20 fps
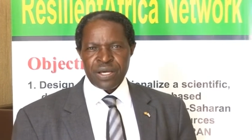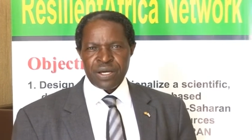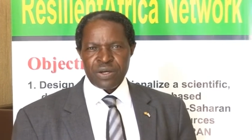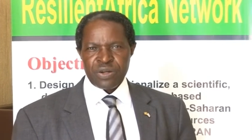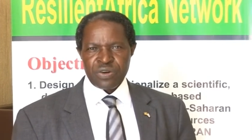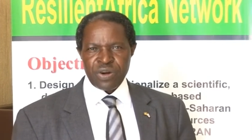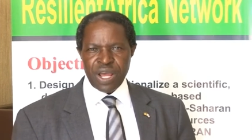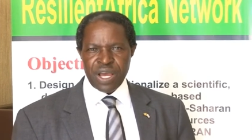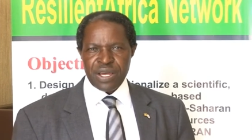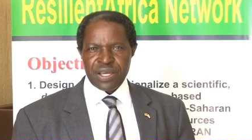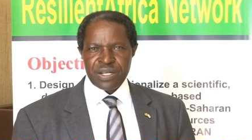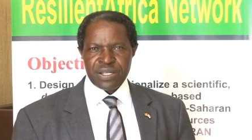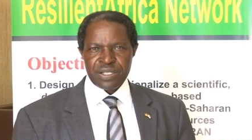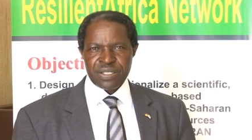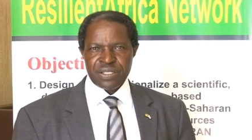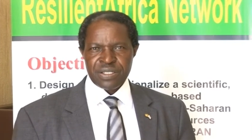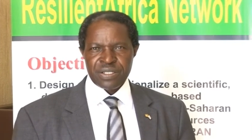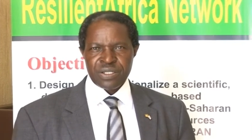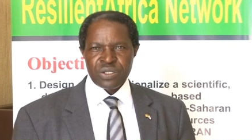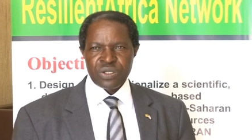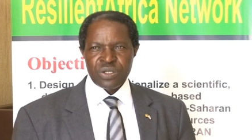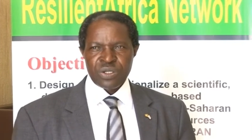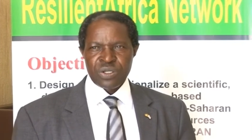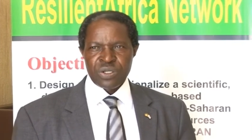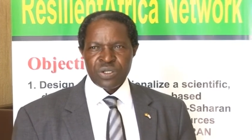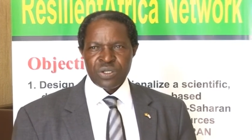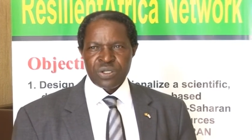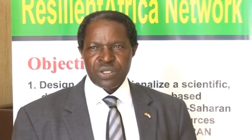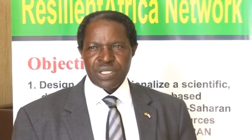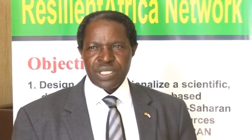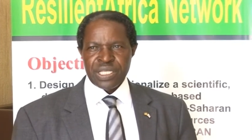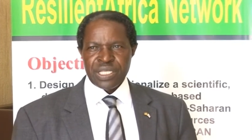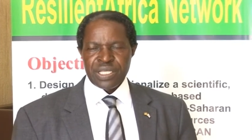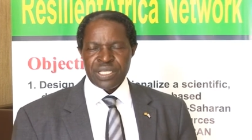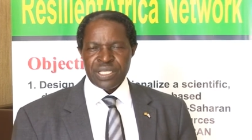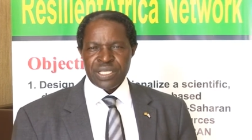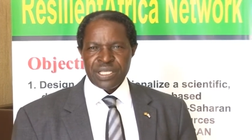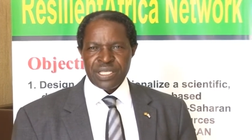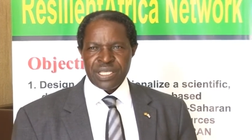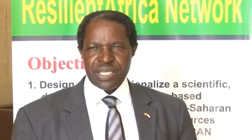RAN
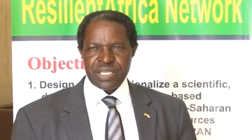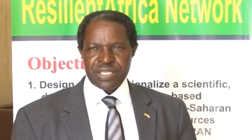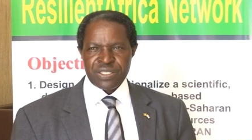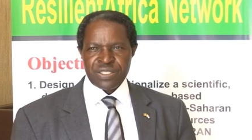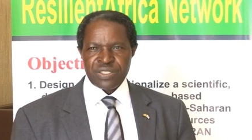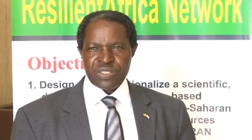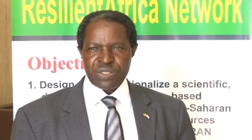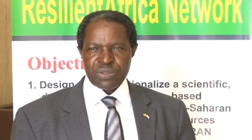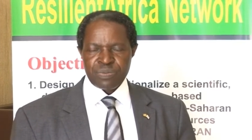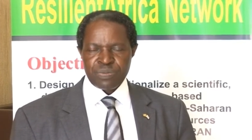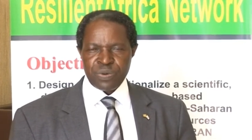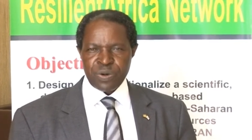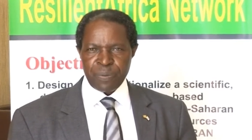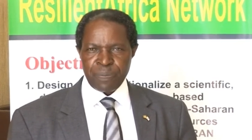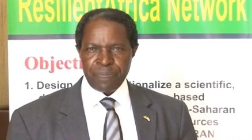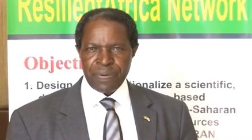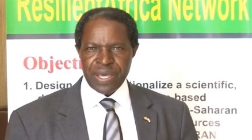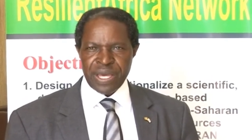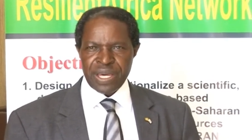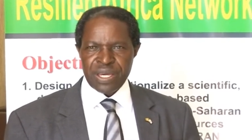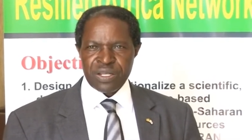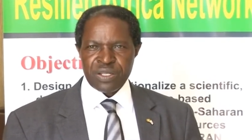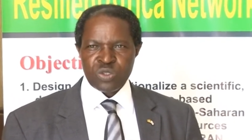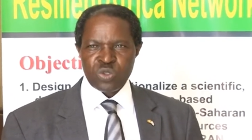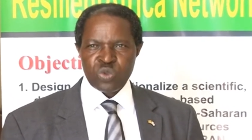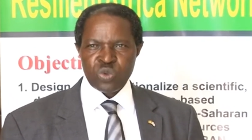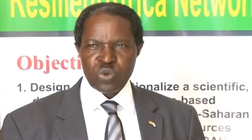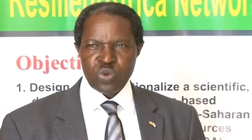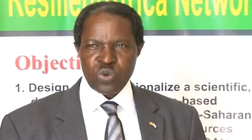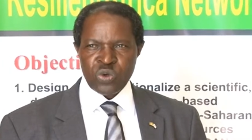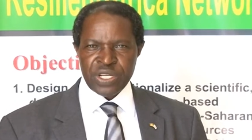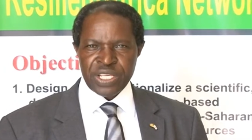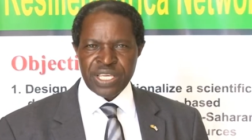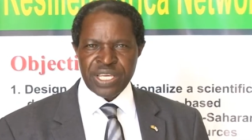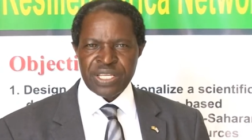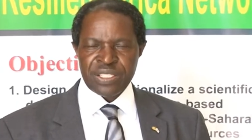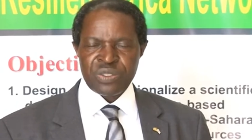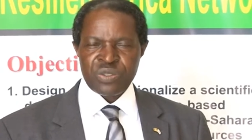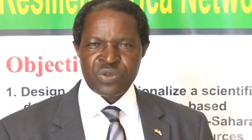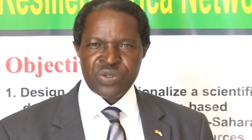is prepared to
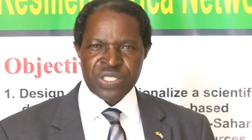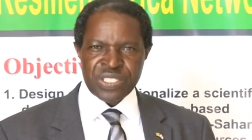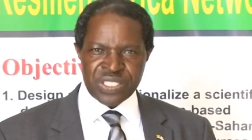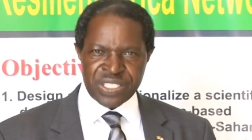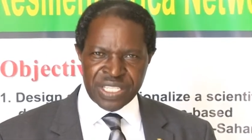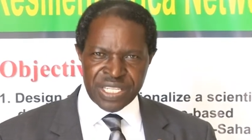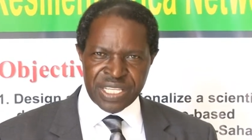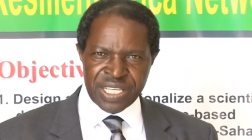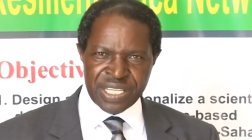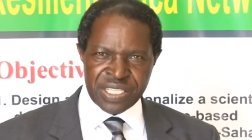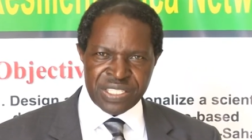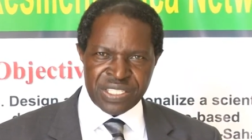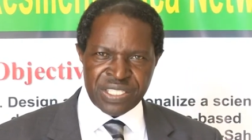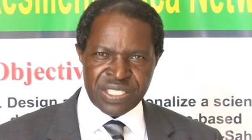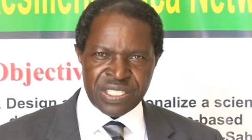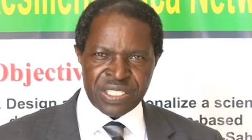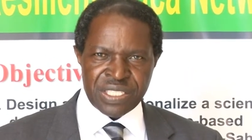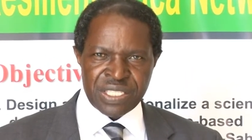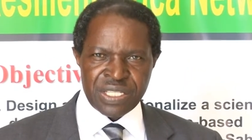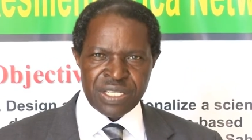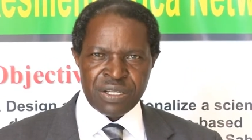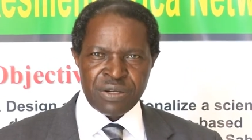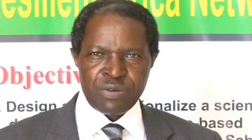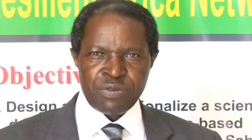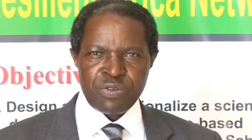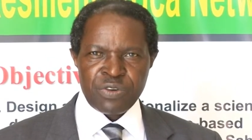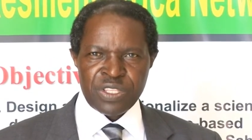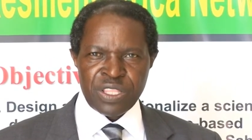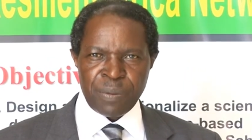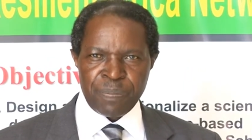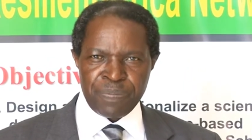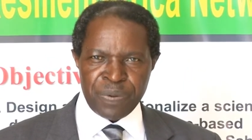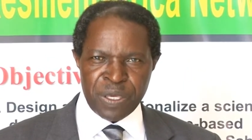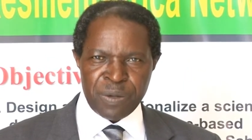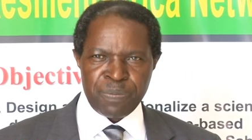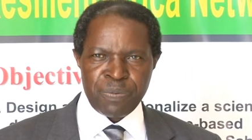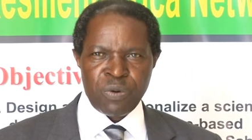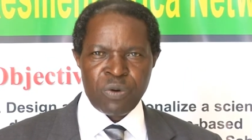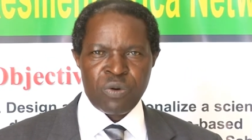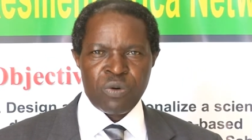create resilience for the
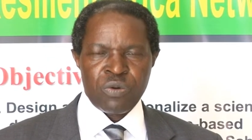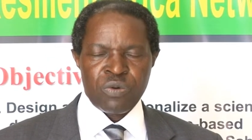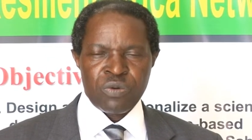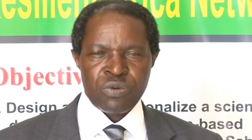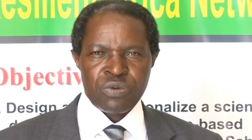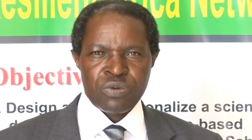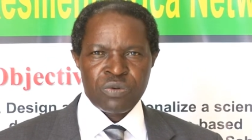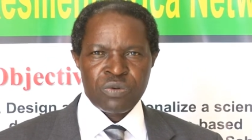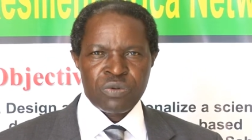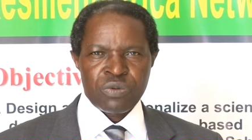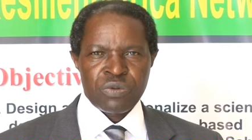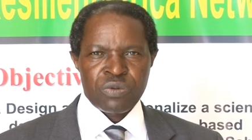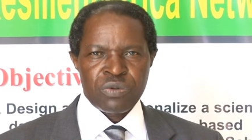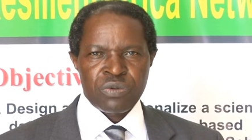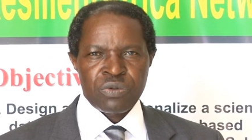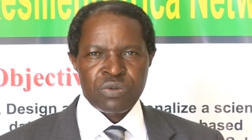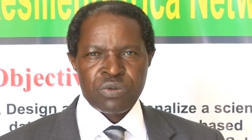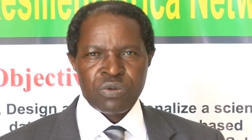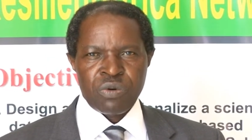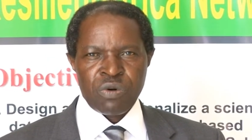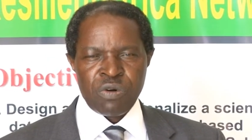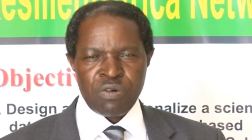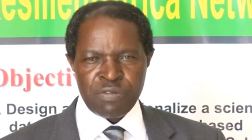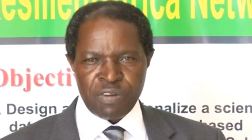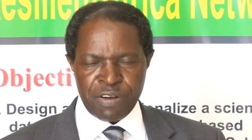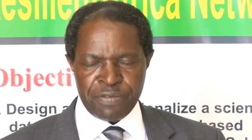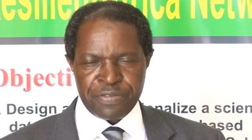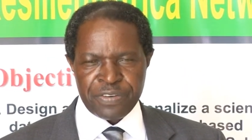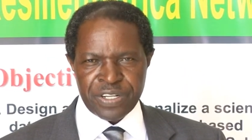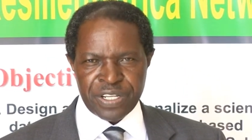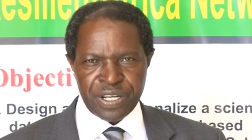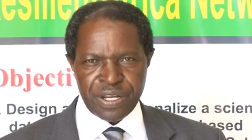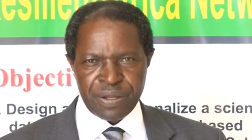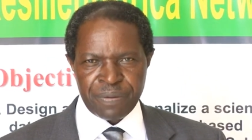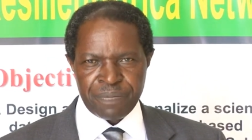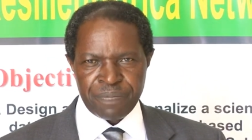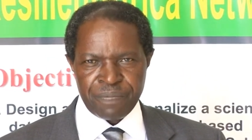people of Africa.